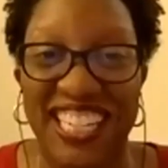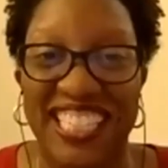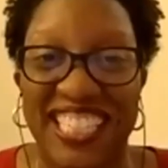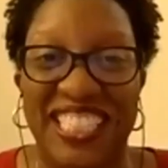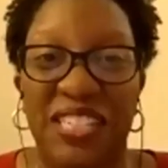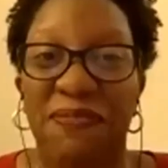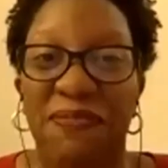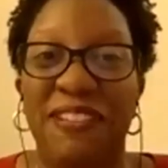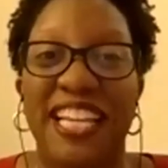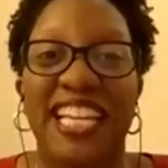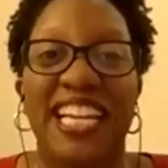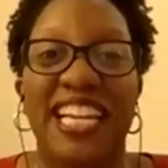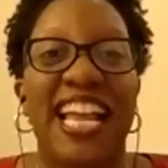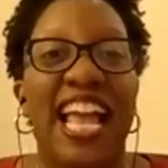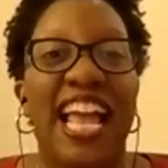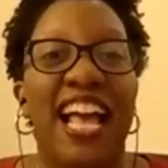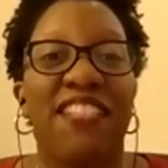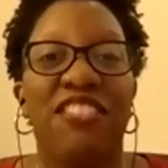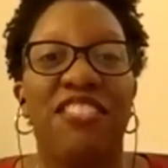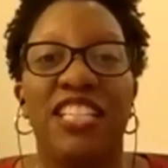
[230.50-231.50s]
to be. And I
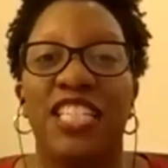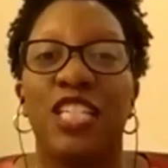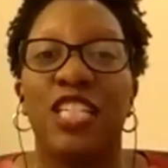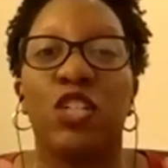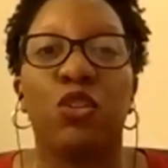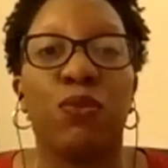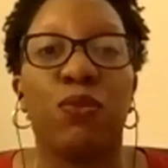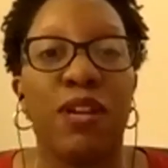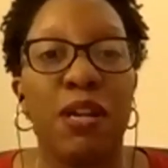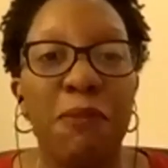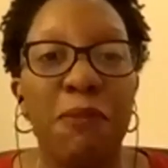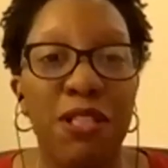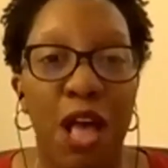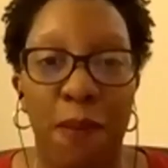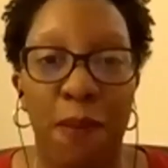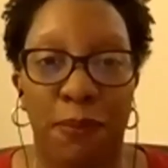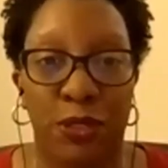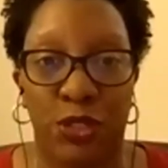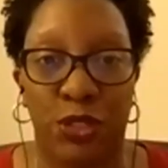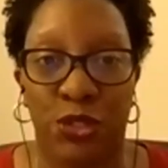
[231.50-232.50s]
had these incredible
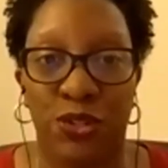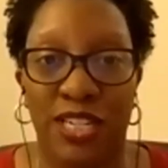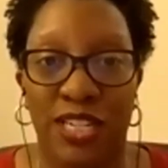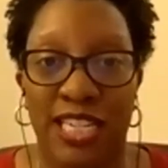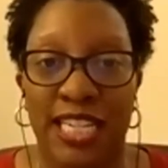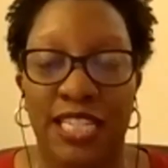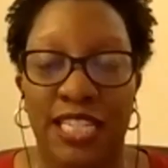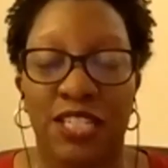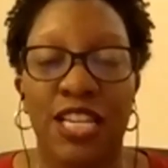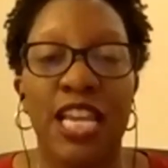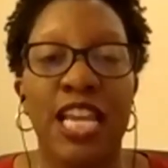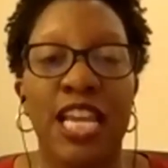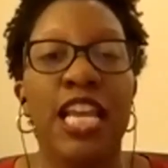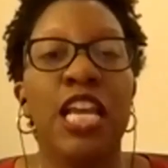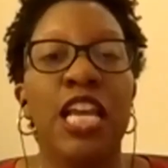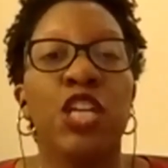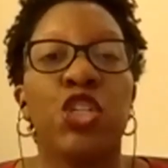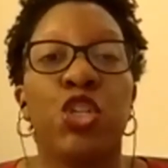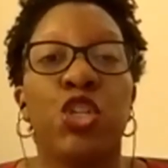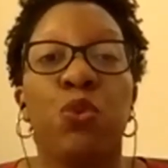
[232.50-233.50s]
opportunities
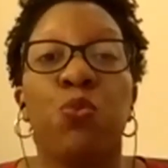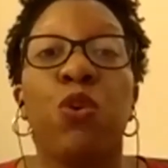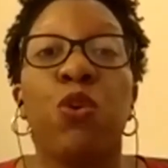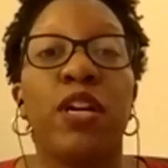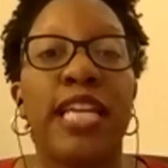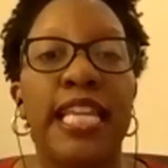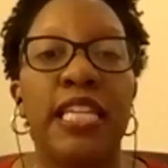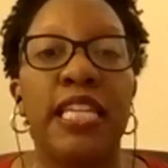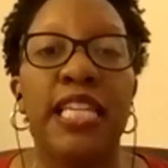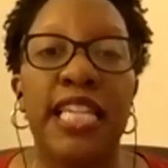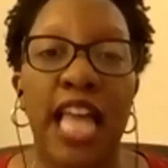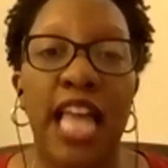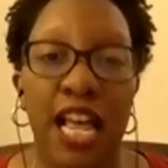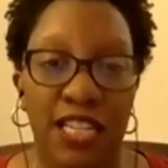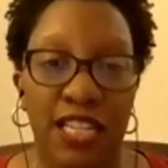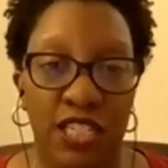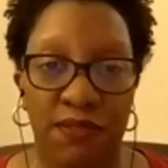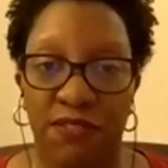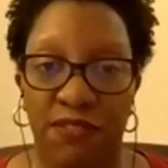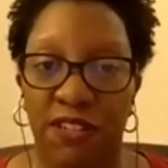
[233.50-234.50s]
to work in
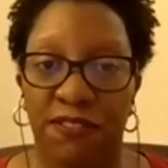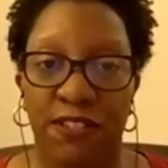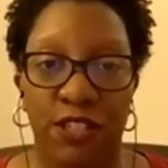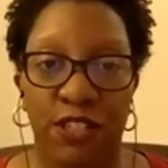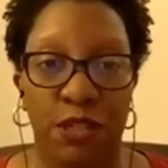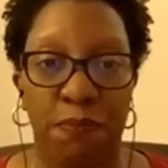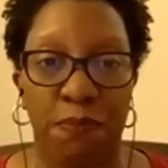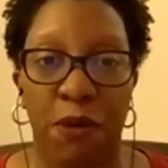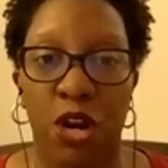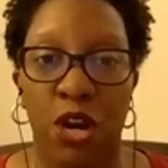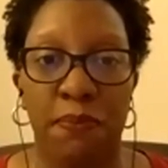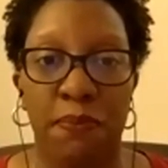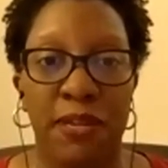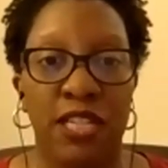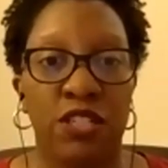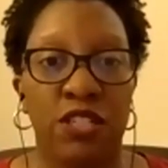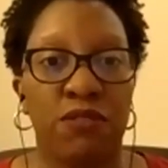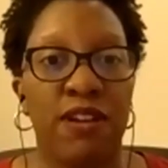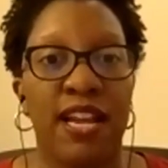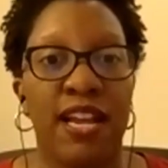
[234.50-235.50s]
lots of different
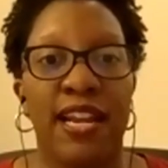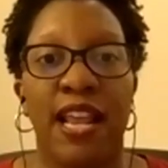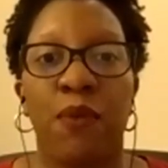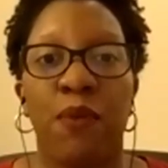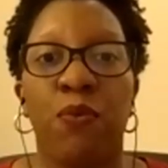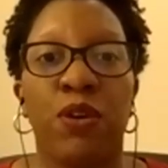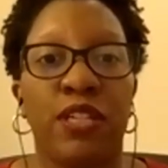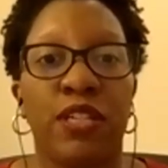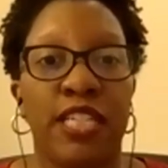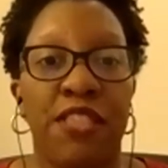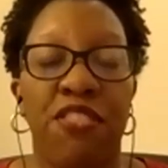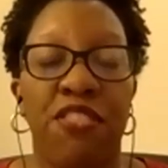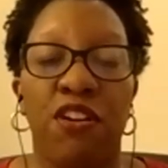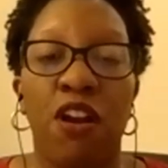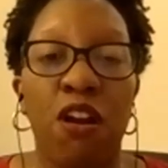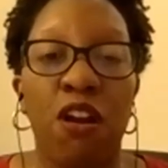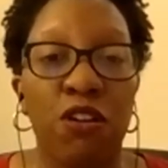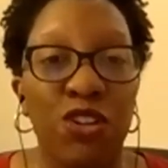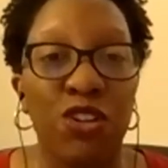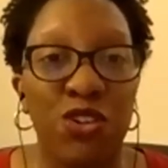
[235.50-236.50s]
departments, right? I worked in their
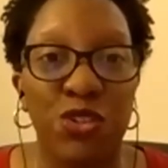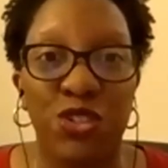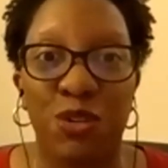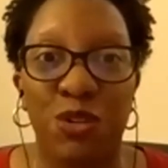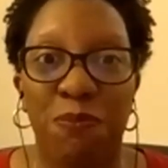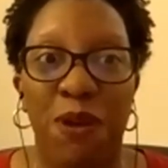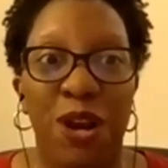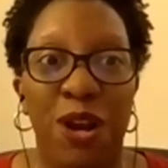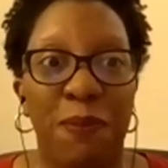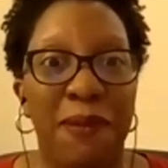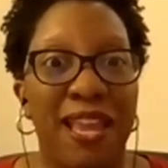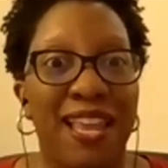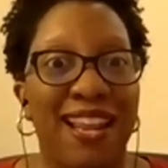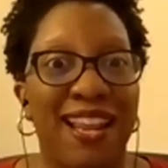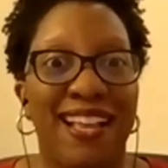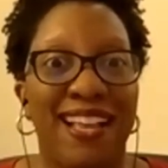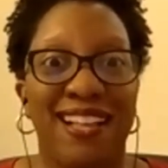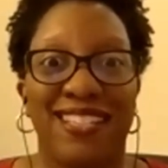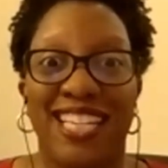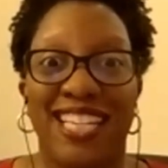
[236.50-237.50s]
articles department. I
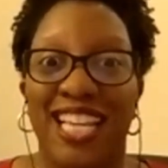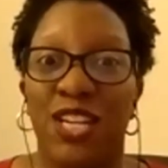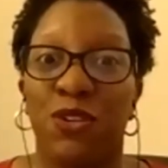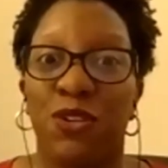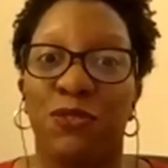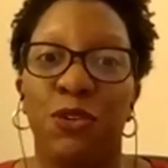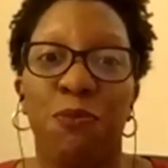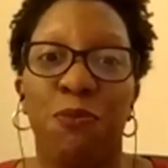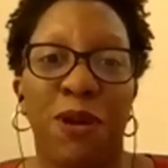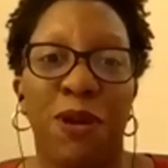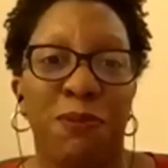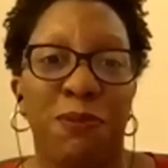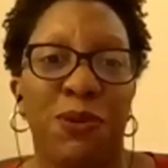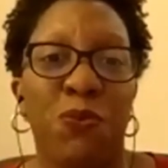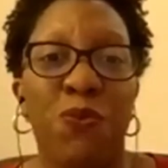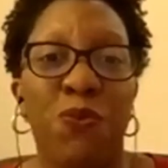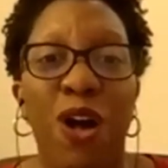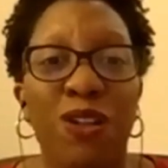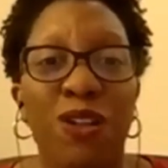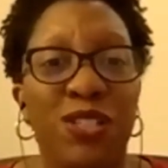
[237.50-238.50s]
got to interview Barbara
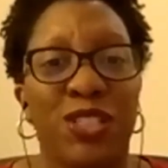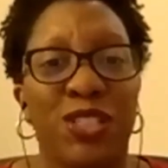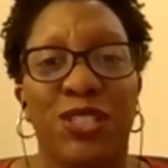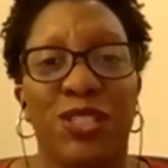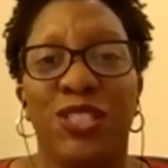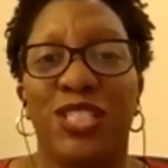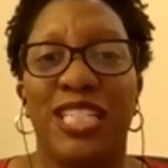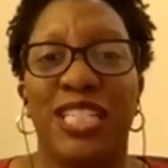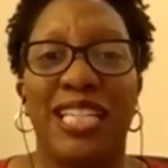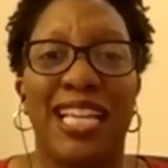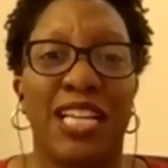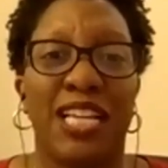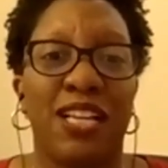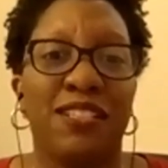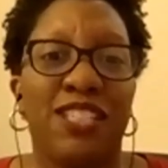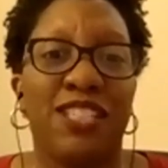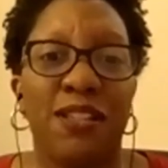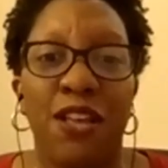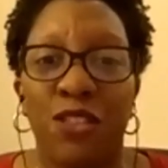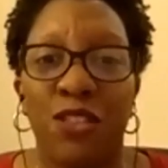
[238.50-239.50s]
Walters and like
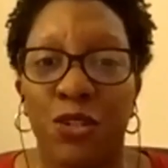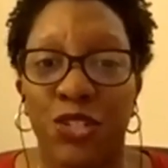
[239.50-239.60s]
other